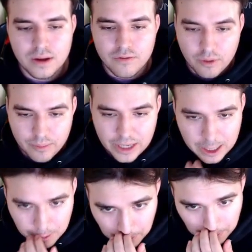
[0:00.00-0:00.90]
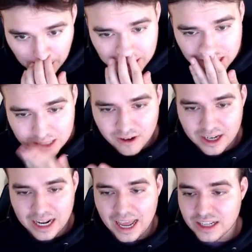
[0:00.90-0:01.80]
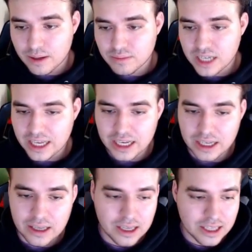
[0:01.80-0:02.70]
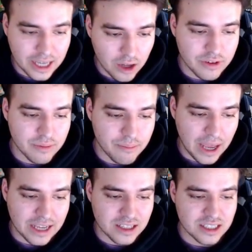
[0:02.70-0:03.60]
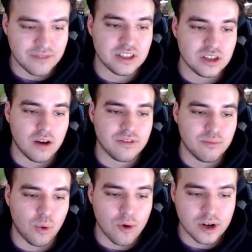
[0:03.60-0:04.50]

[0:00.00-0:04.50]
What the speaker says: for me, I think they're going to end up taking Kelvin Banks if he's off the board.